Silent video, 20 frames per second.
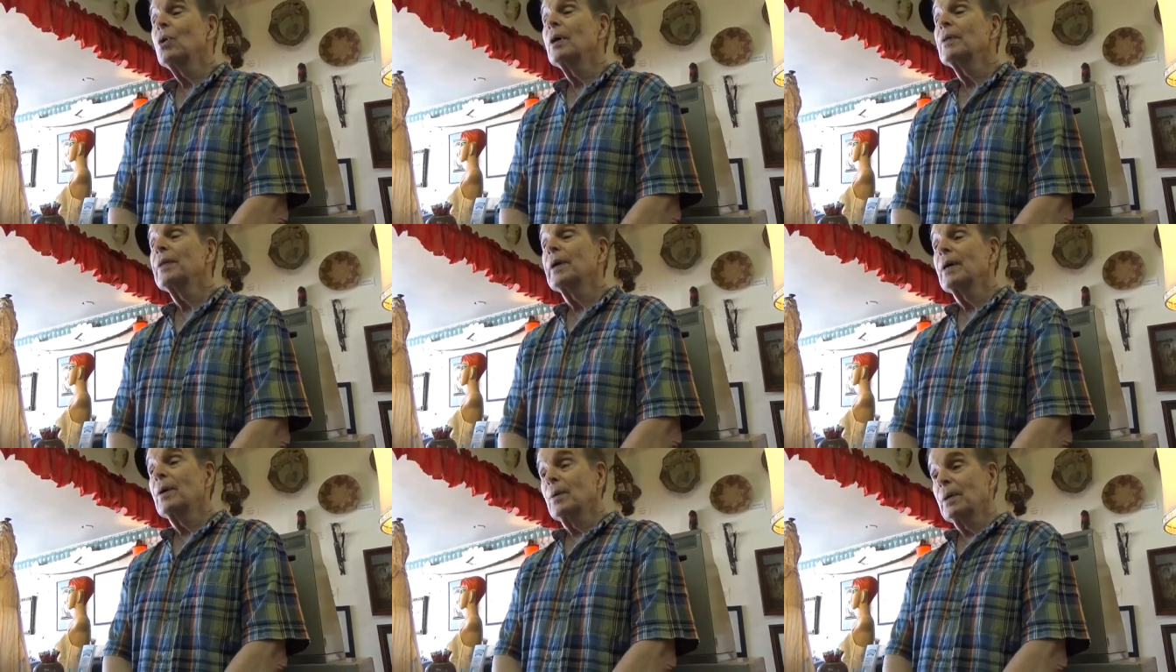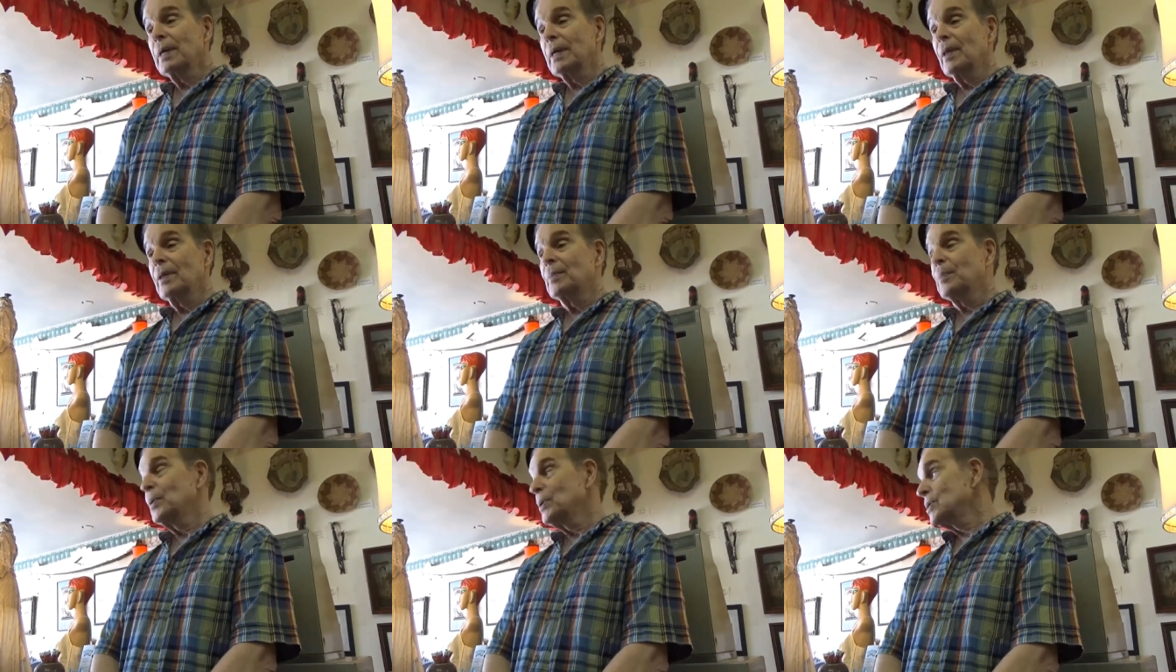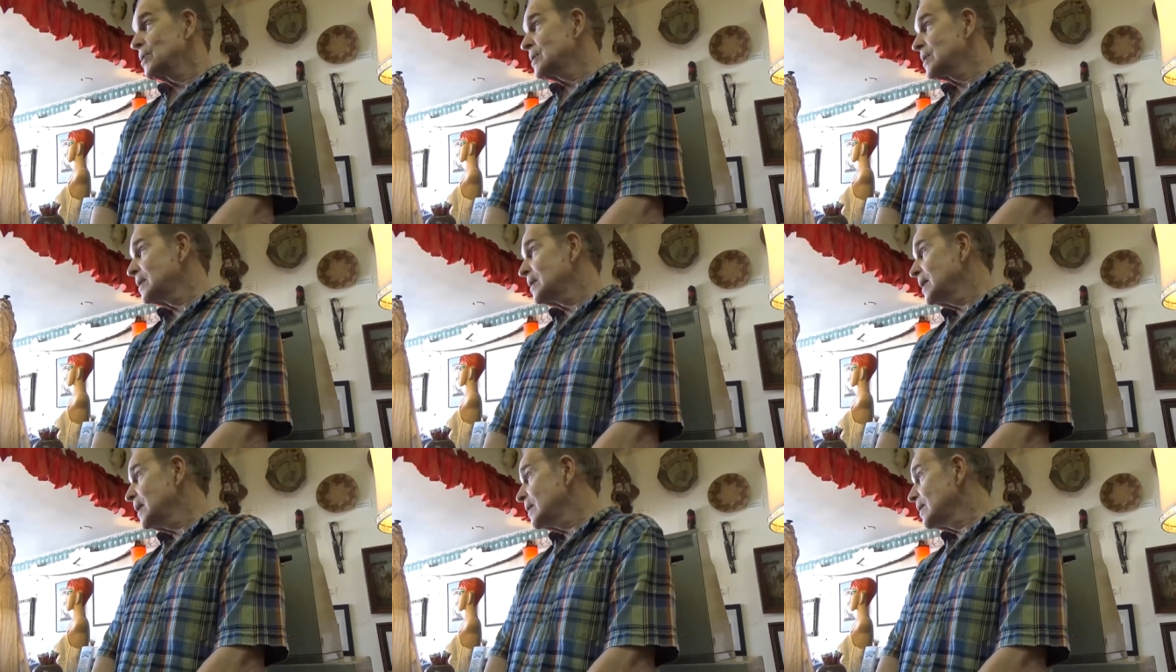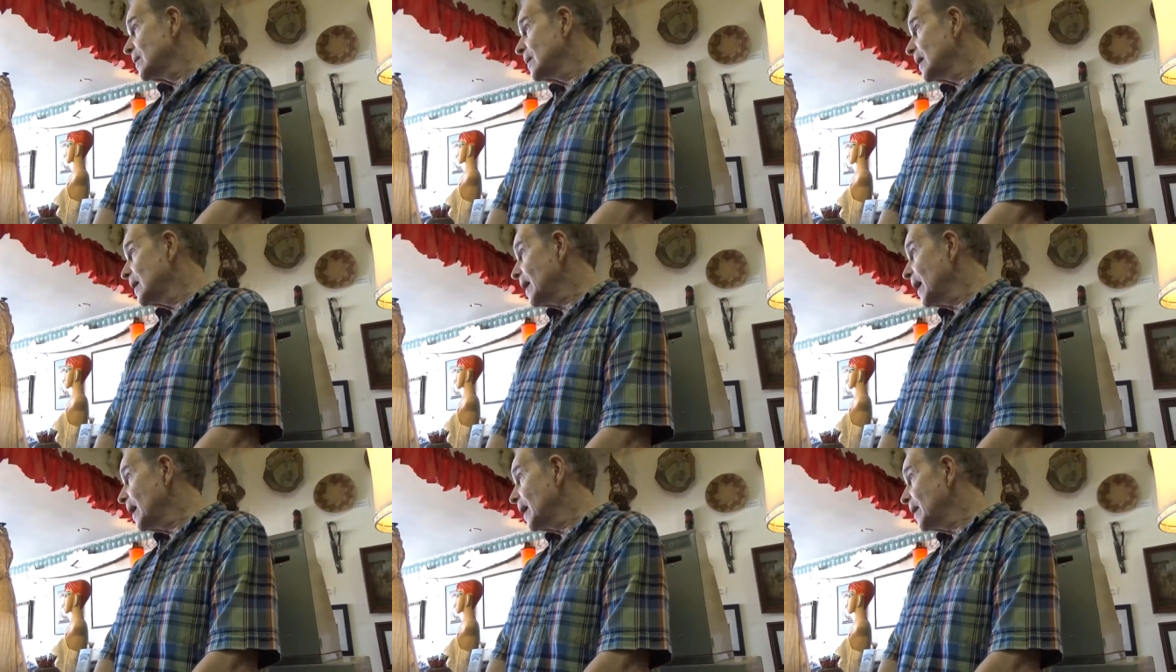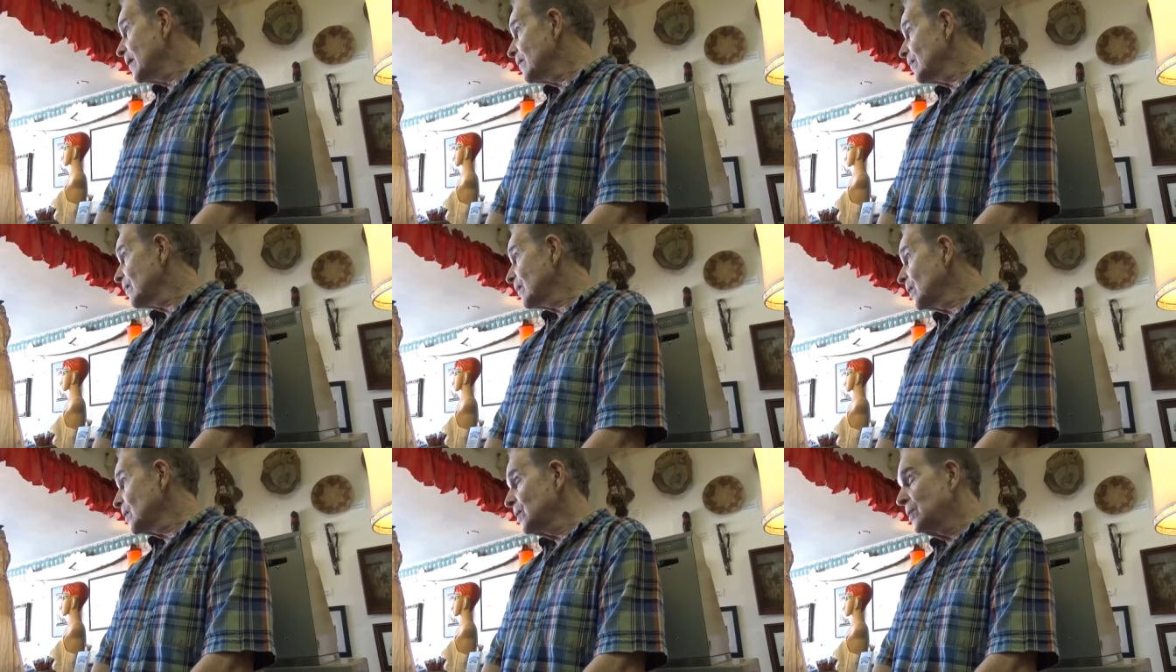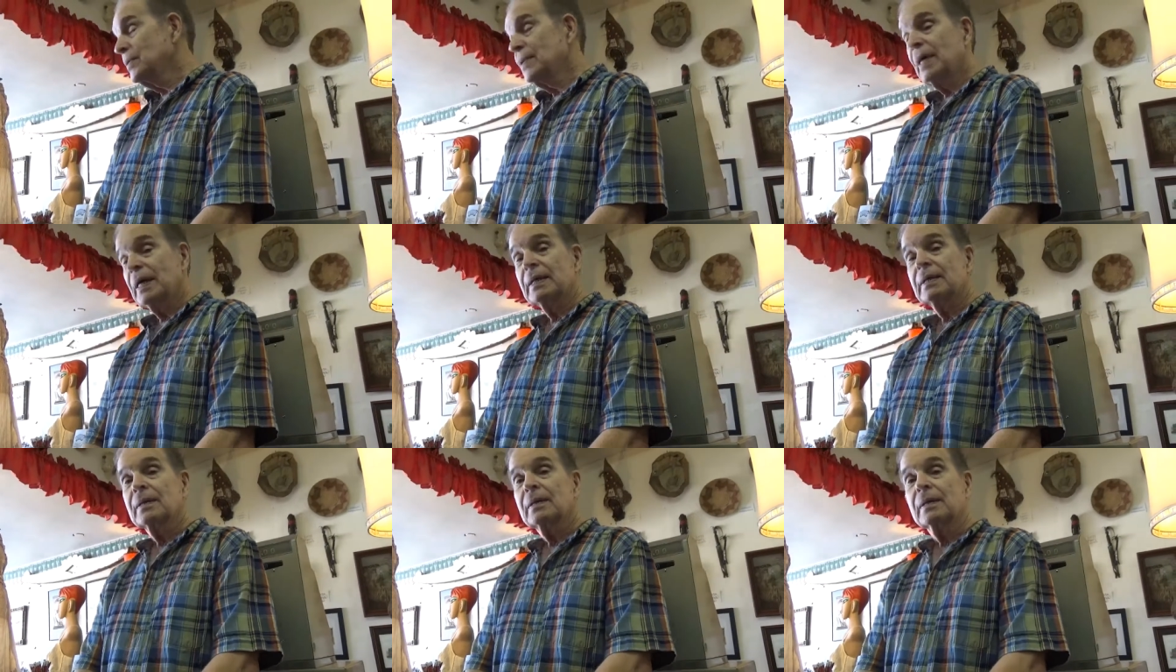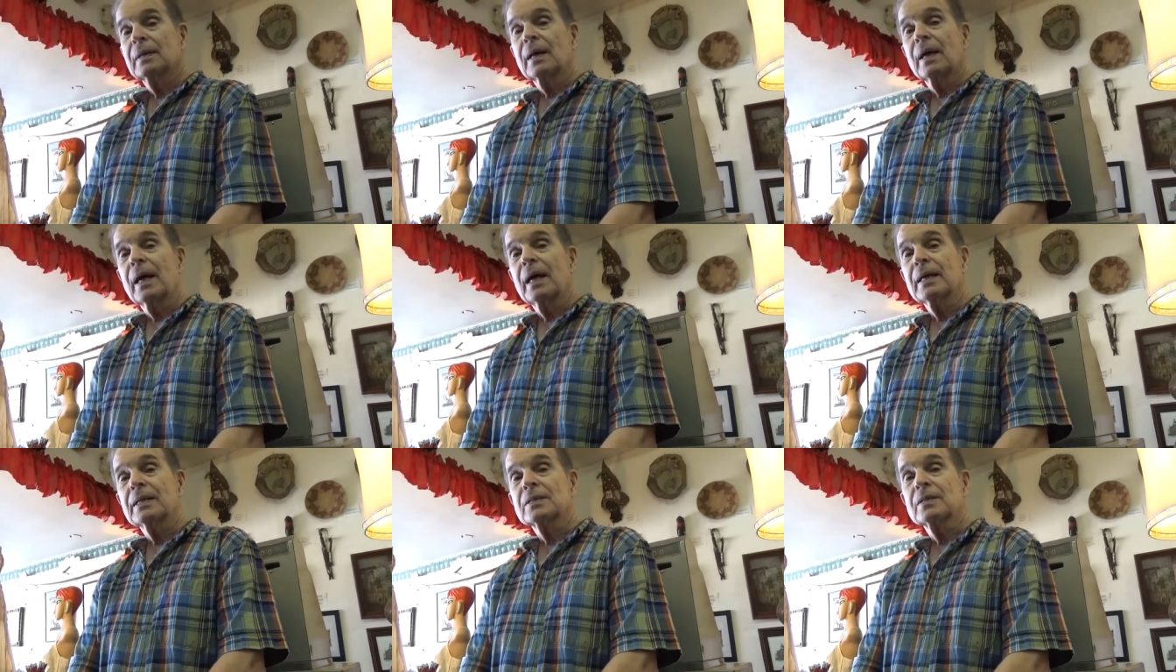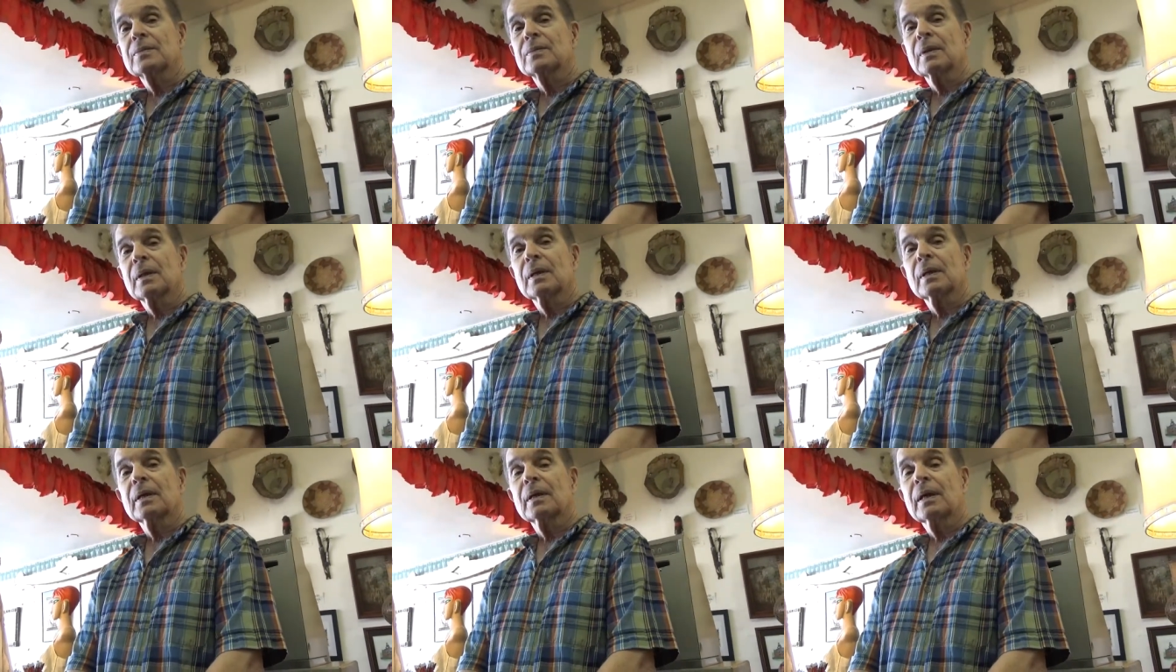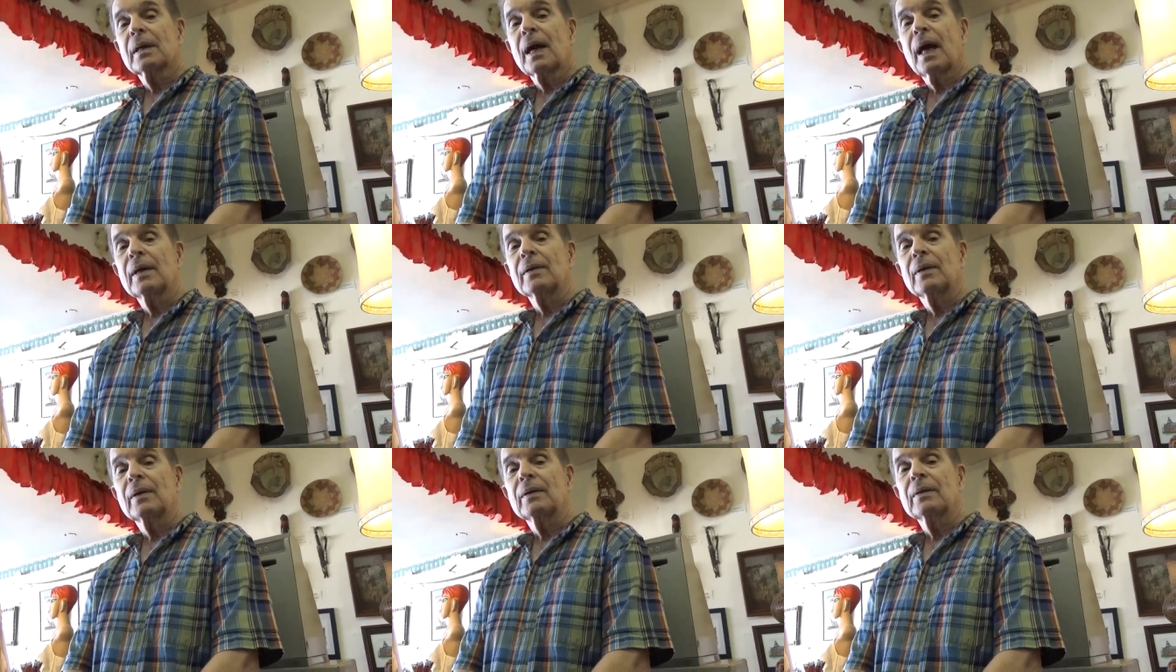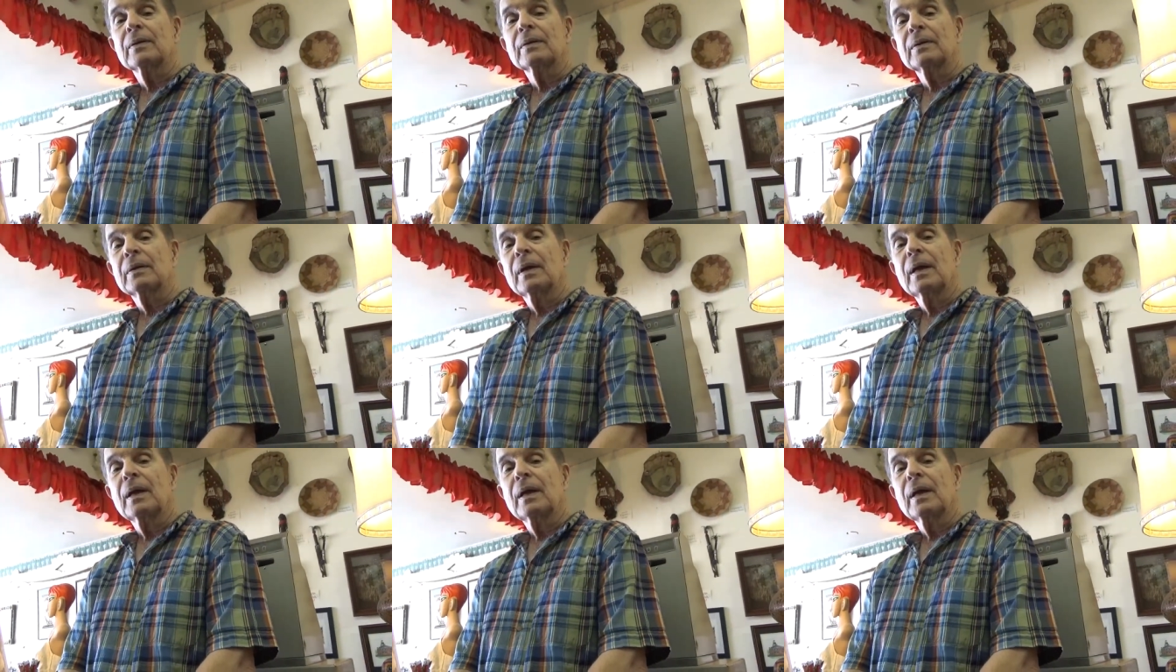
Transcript: the only other person here that I've heard that has gotten